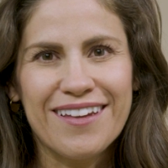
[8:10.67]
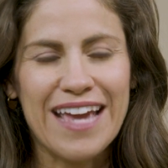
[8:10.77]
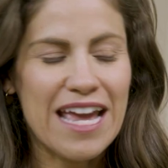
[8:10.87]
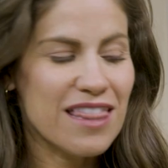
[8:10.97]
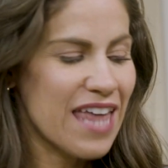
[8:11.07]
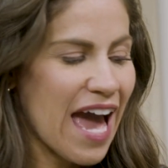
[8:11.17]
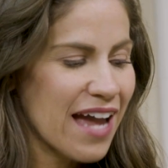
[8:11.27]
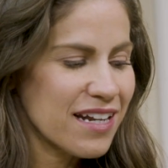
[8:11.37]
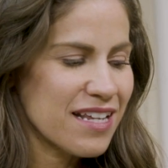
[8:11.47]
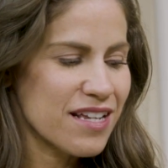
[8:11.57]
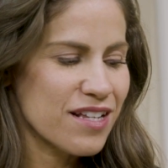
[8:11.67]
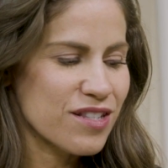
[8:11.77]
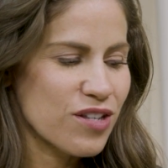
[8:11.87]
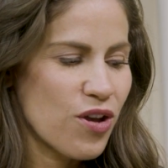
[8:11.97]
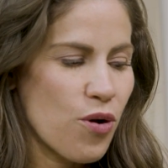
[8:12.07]
Okay, that
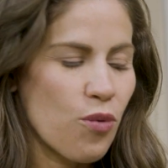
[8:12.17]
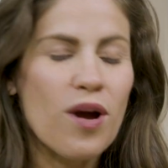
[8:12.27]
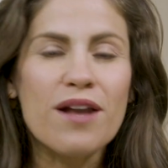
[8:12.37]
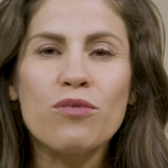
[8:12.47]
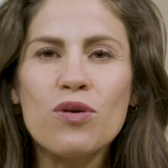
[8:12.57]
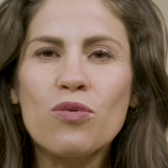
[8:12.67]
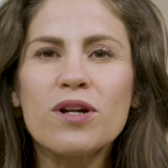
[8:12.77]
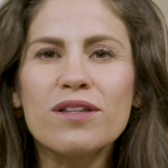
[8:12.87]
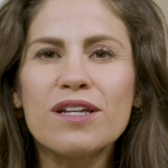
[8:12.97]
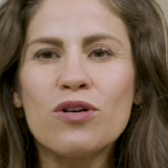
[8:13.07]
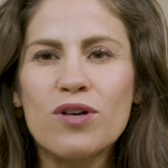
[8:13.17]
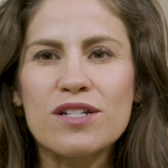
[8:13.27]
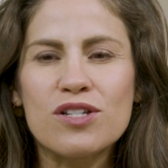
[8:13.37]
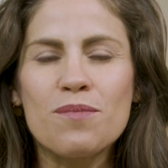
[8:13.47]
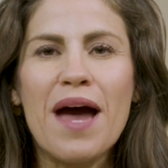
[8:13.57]
is when we're really
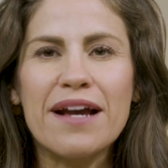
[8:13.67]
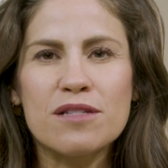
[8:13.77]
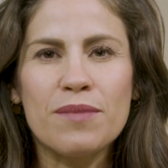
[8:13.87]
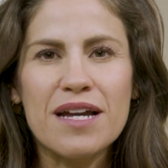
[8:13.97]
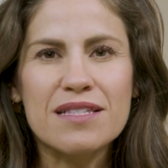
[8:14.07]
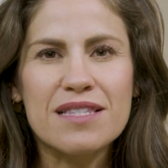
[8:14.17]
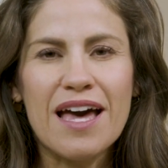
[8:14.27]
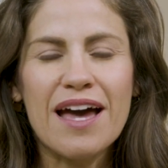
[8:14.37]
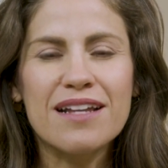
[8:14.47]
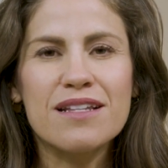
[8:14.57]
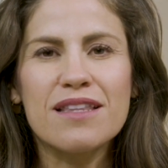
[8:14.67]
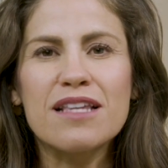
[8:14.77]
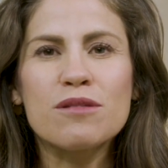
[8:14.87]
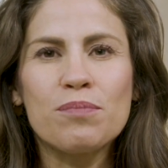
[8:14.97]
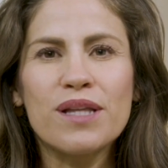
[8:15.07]
going to maximize
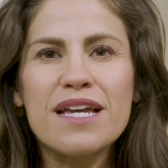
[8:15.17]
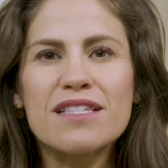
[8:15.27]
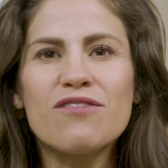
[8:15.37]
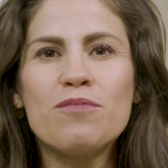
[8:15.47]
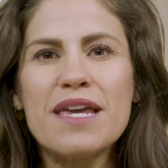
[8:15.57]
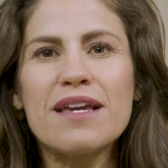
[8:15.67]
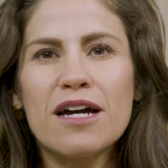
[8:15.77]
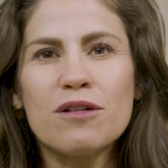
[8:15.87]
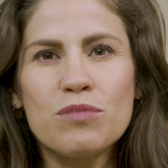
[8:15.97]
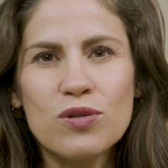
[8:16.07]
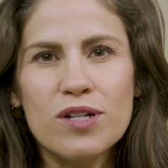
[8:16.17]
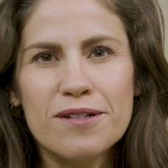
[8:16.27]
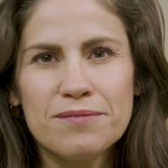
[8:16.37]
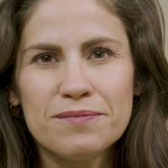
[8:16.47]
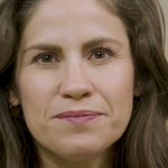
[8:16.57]
that place of being
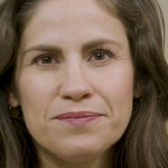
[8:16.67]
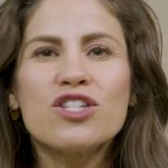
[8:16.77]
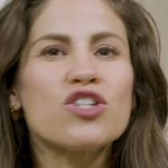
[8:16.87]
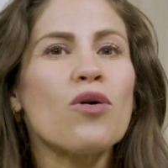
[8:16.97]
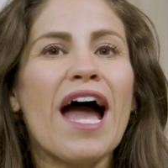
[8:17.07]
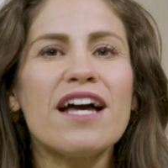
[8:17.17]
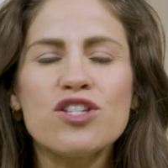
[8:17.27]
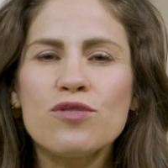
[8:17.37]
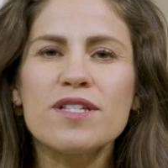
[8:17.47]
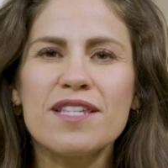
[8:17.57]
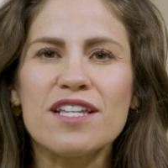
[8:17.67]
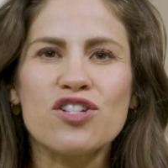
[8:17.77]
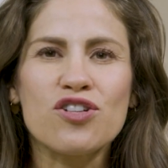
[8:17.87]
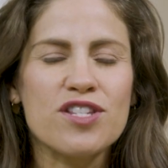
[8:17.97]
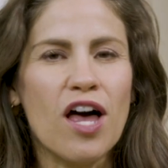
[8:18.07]
unmuted. So as you assess
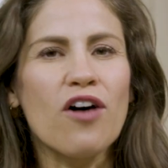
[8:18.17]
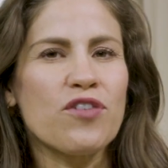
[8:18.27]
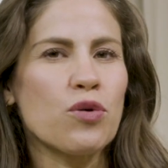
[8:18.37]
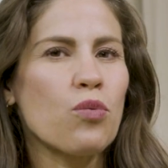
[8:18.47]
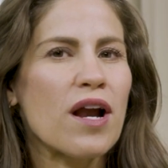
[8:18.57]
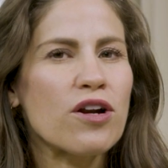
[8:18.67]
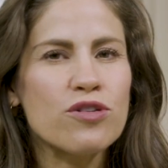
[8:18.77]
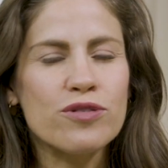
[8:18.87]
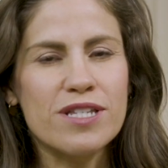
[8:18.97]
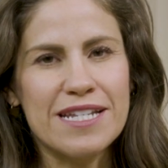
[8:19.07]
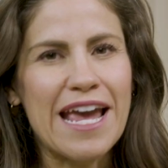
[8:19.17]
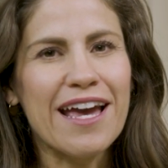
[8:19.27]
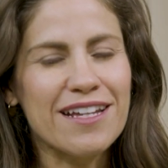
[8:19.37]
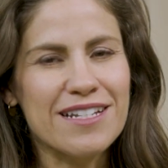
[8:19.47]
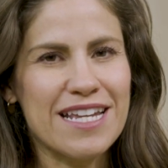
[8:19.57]
yourself and where you
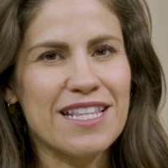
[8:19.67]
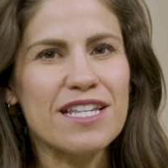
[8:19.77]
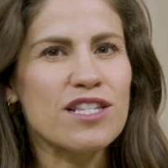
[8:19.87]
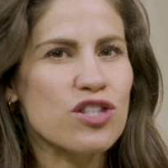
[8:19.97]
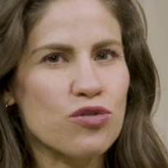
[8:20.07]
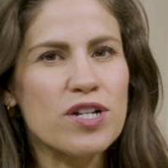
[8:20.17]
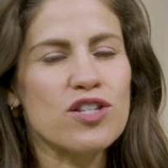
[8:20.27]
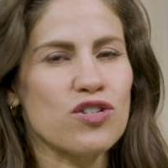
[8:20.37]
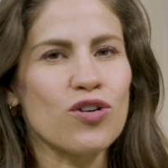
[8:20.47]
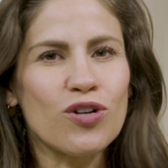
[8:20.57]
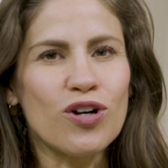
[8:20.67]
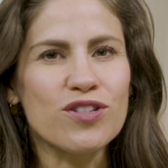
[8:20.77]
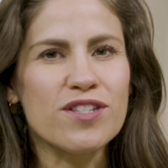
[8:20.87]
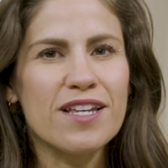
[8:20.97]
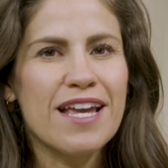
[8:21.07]
stand in these three
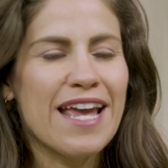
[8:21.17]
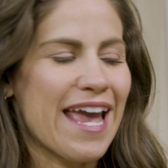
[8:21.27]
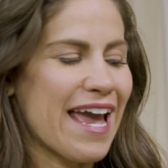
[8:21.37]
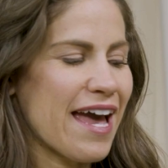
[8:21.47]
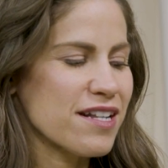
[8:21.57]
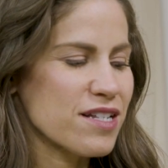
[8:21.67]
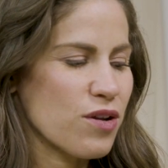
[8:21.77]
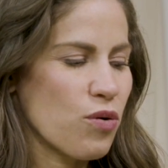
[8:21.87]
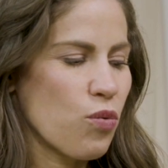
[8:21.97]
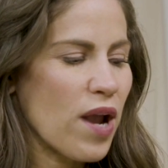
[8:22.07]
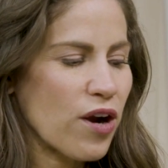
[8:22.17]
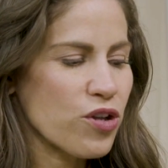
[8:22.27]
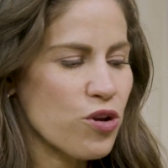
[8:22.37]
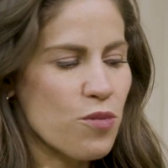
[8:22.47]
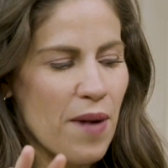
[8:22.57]
circles and where
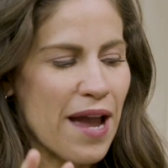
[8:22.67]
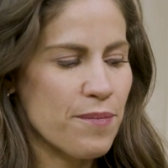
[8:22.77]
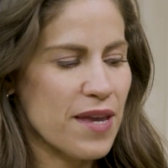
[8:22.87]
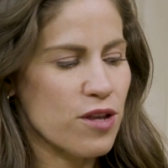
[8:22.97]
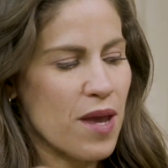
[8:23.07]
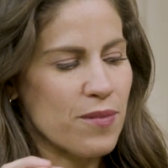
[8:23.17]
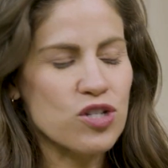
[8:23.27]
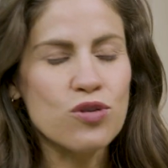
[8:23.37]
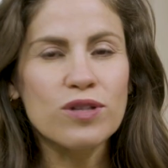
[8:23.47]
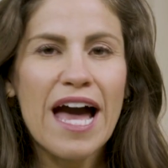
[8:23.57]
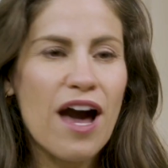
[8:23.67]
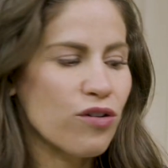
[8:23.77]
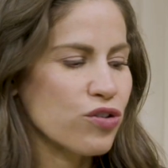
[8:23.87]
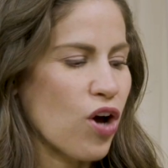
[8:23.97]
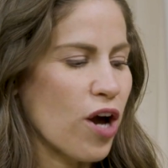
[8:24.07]
you might be, maybe too
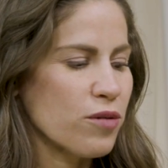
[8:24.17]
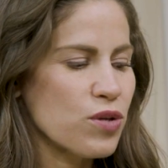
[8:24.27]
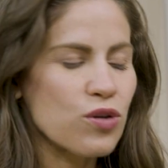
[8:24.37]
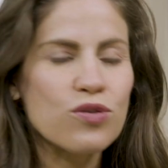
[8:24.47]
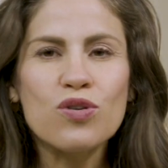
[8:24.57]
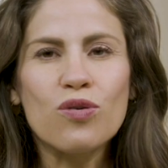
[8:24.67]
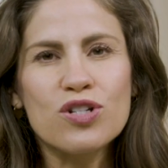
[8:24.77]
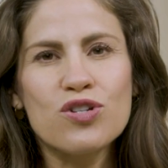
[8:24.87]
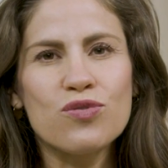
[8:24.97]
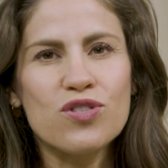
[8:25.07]
loud, on mute, or too